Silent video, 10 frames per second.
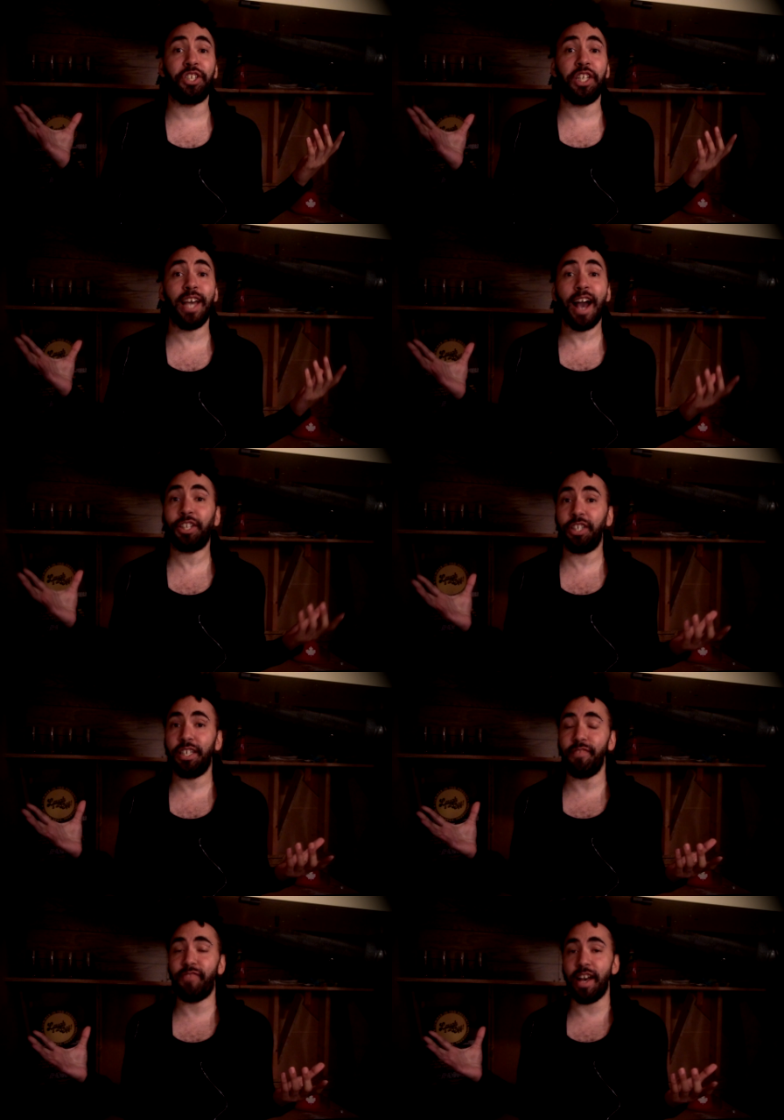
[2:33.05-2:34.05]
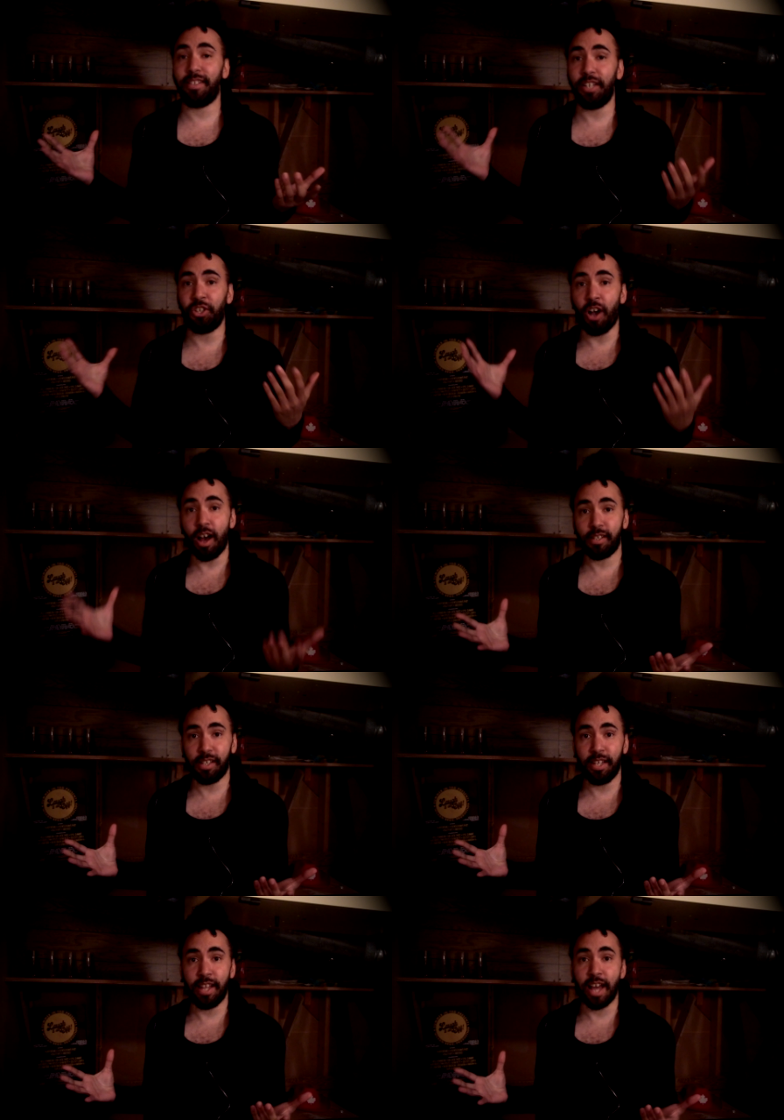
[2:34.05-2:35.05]
she actually confessed to
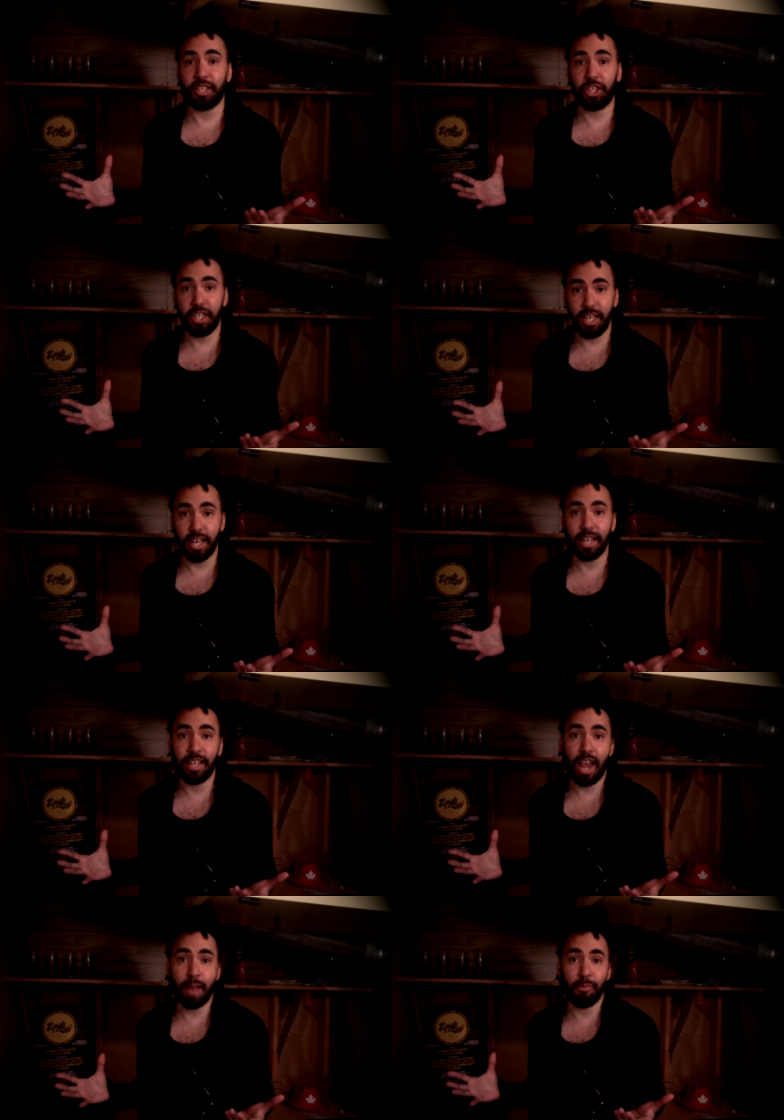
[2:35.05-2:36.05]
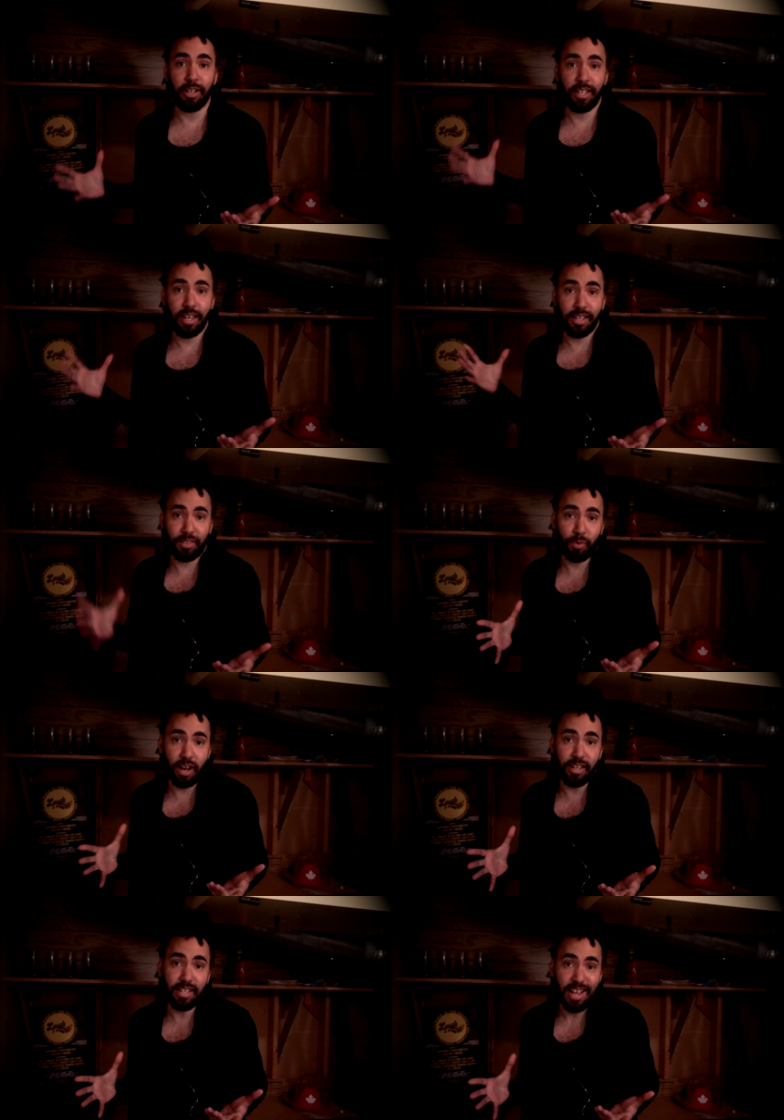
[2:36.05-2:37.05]
Jocelyn that she and Cameron kissed
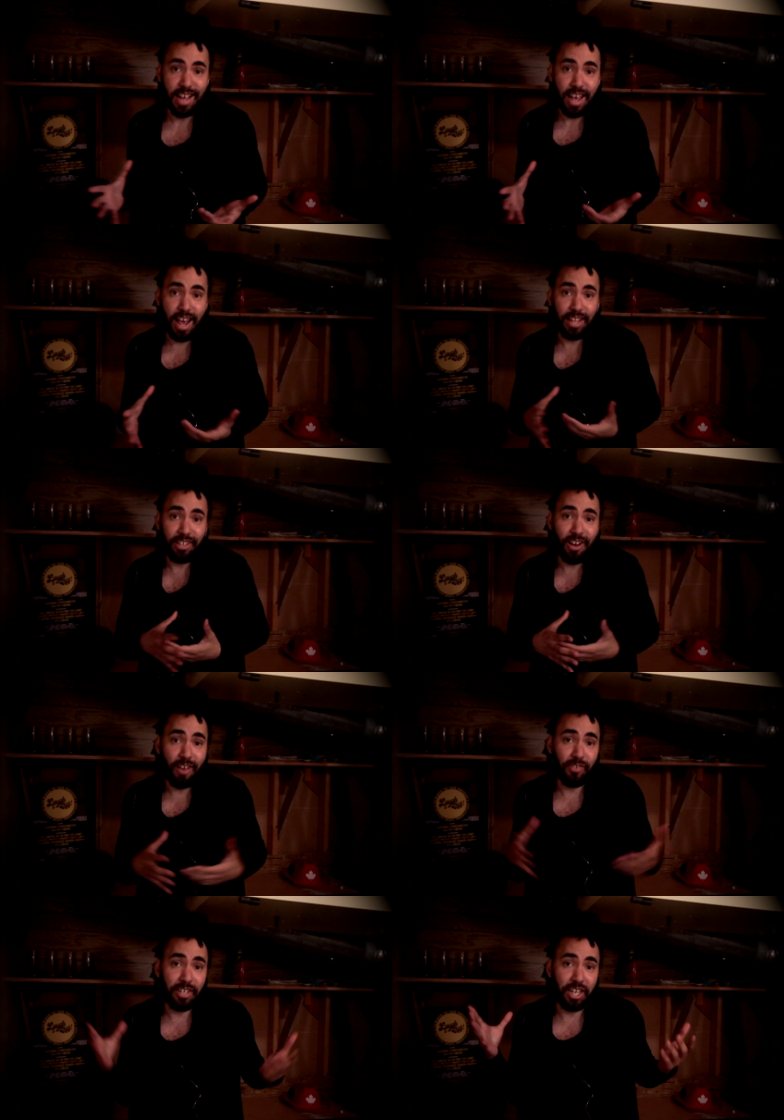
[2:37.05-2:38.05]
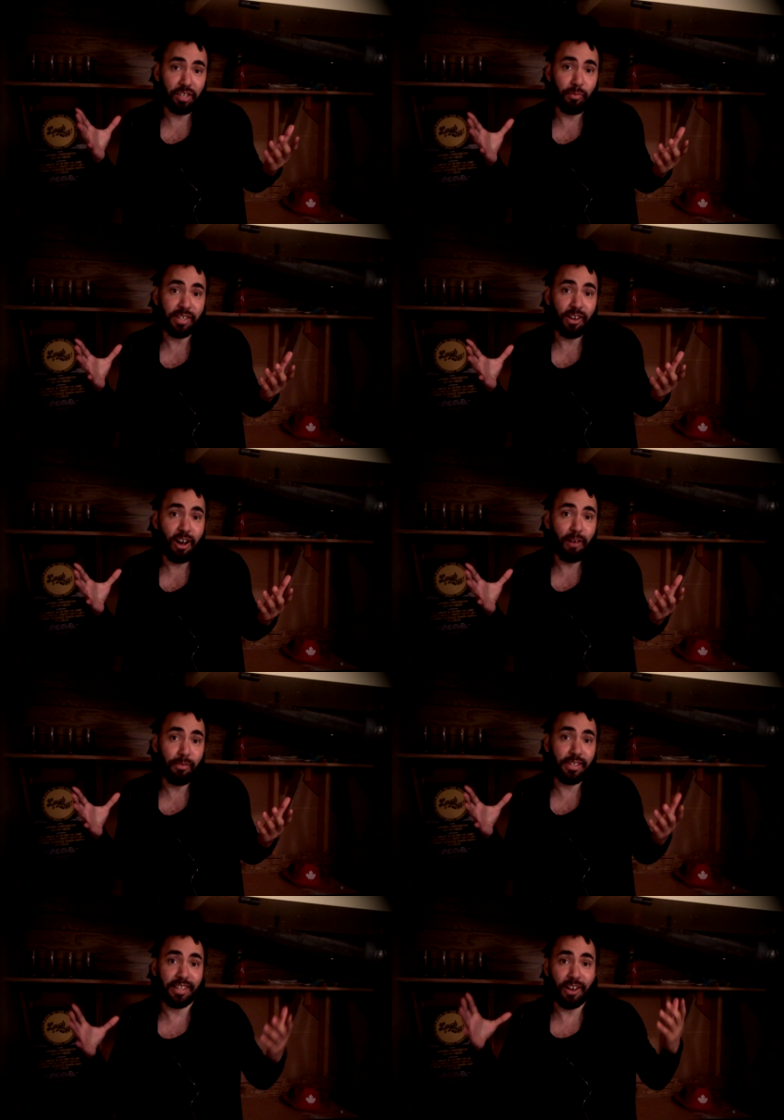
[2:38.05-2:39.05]
once, and the confrontation was
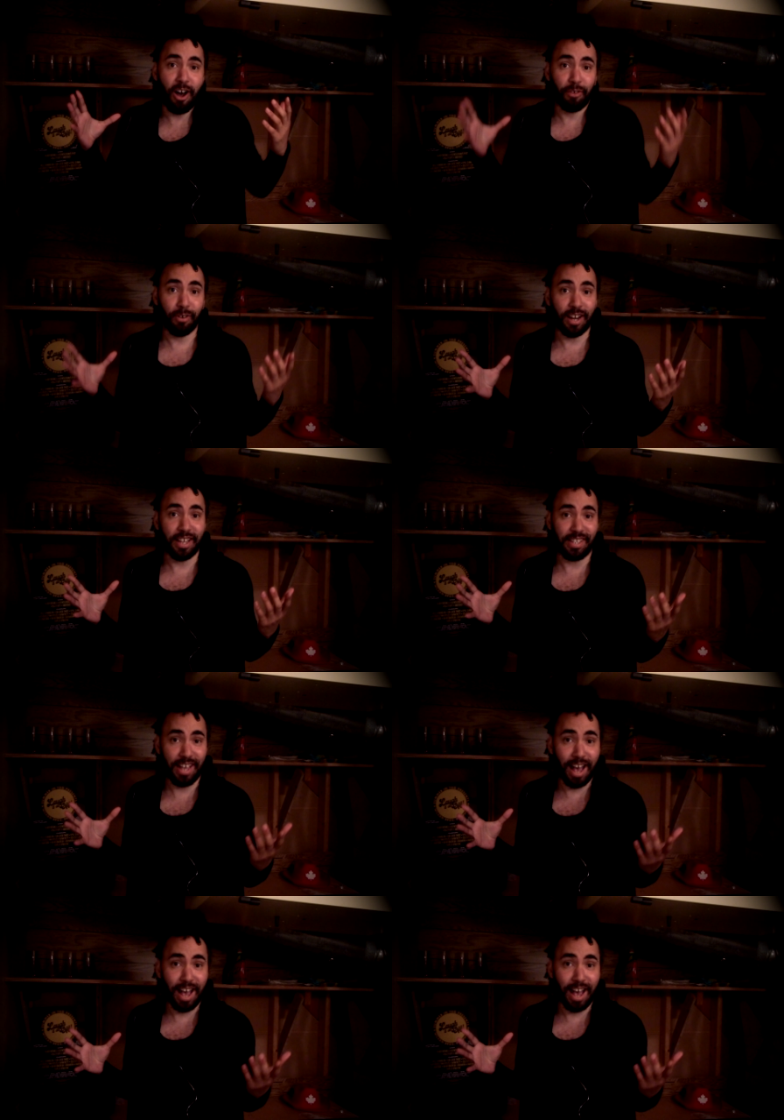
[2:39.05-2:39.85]
almost as awkward as the